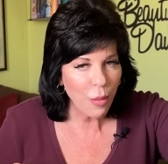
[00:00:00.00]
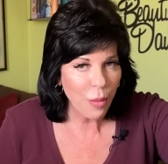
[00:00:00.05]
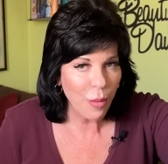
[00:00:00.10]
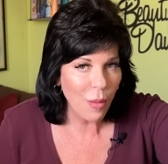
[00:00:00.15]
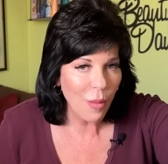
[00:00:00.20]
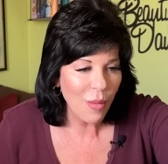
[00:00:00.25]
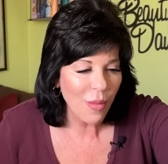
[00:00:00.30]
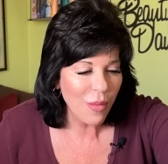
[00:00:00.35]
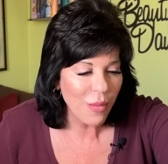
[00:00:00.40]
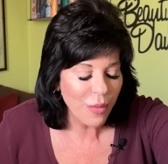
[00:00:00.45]

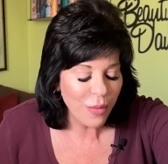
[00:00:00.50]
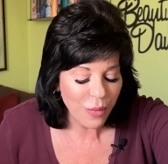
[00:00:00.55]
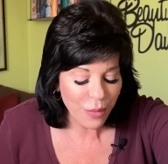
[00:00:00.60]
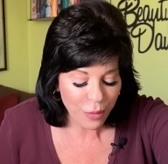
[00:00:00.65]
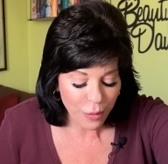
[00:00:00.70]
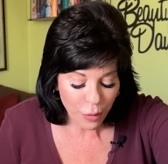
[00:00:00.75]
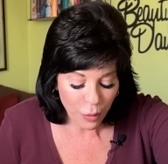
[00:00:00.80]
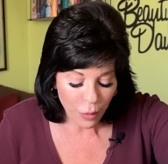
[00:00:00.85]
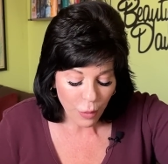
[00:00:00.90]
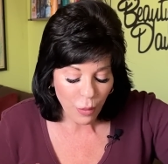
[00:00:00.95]

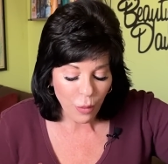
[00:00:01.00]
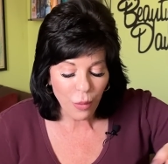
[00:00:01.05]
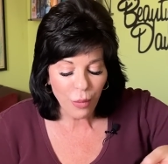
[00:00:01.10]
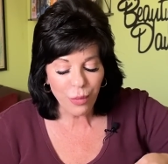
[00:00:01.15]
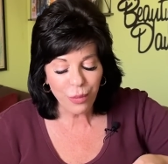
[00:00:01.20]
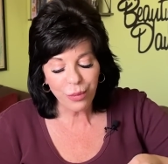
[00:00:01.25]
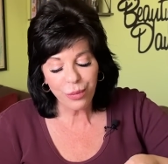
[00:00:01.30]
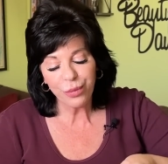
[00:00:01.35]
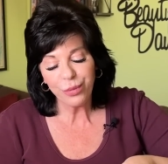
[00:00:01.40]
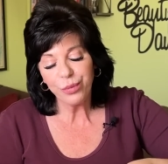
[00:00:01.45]

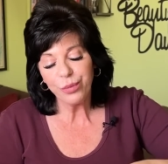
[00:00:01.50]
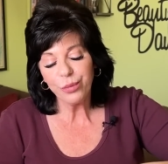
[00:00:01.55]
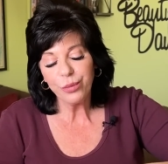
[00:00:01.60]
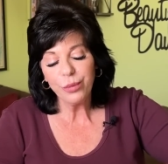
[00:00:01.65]
(no one is talking)